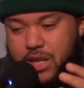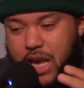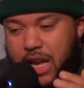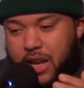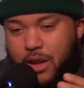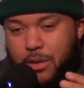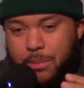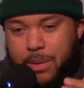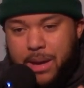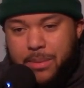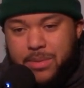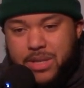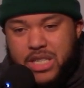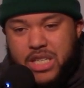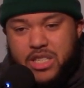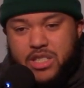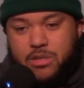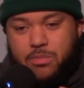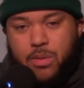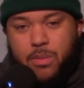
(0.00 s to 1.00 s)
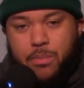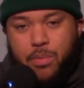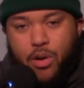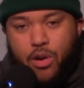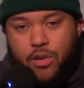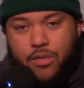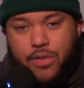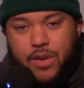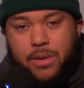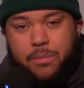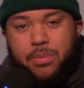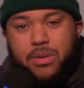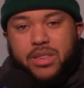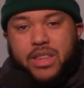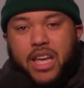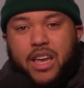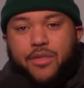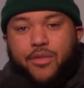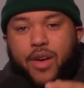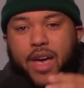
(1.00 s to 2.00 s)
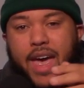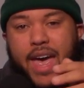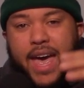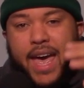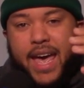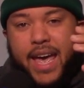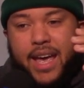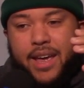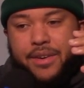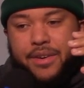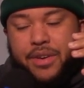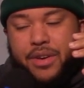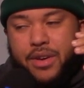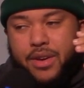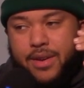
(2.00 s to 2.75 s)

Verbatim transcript: Alabama teams have been perfect, but they've had